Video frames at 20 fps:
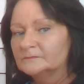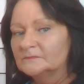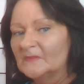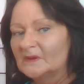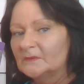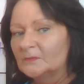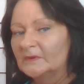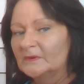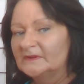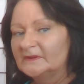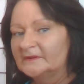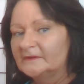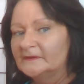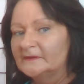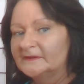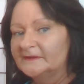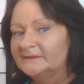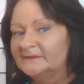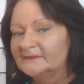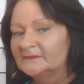a winner
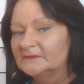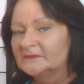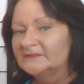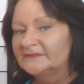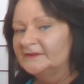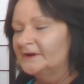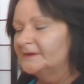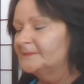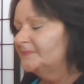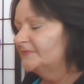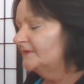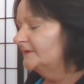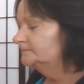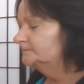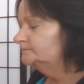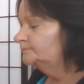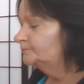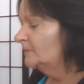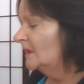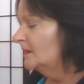grinner sort of type
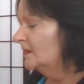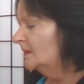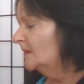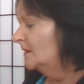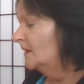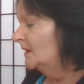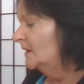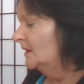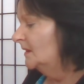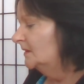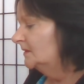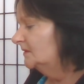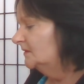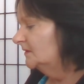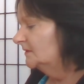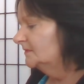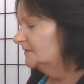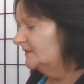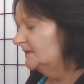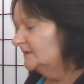thing.
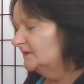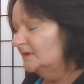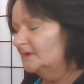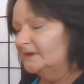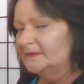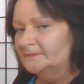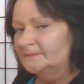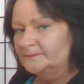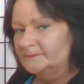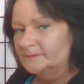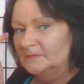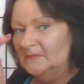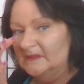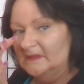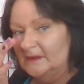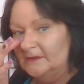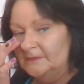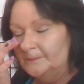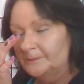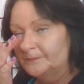Not that
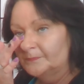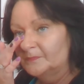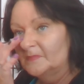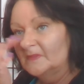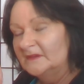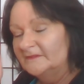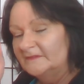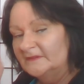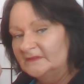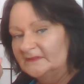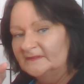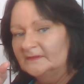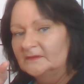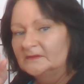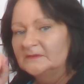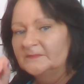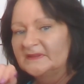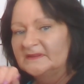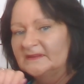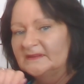everything's got
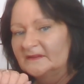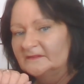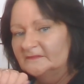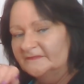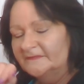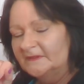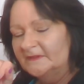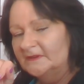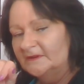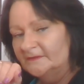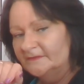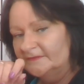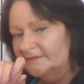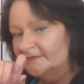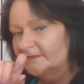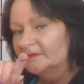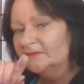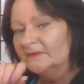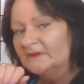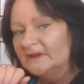to be done fair and
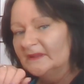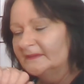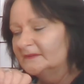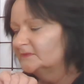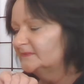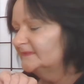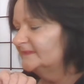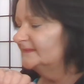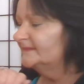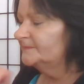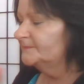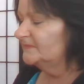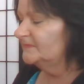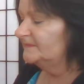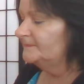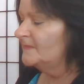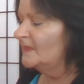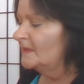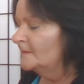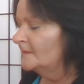through the legal
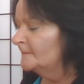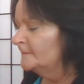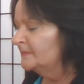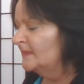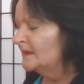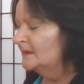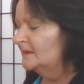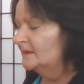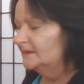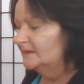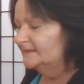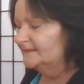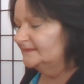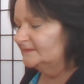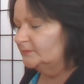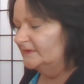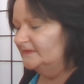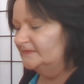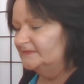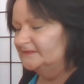system. That's
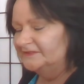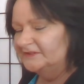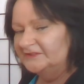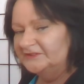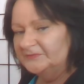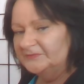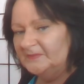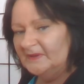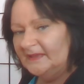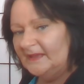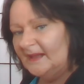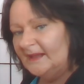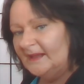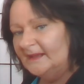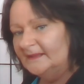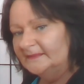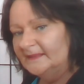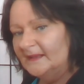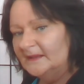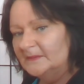where the Judgment
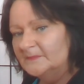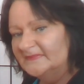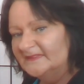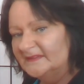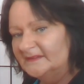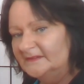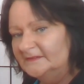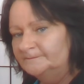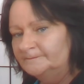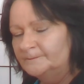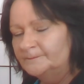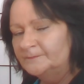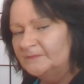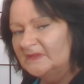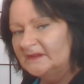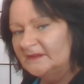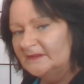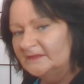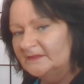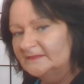card comes in.
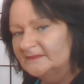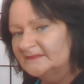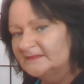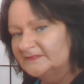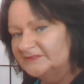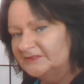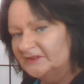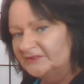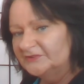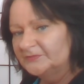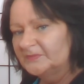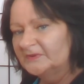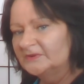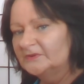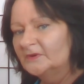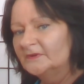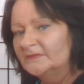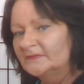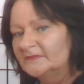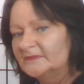There's a judgment
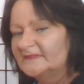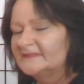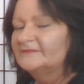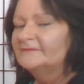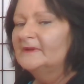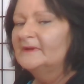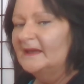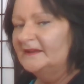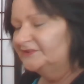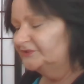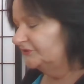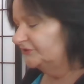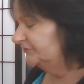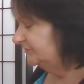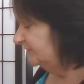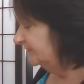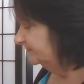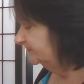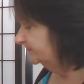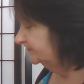on this
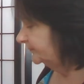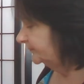relationship,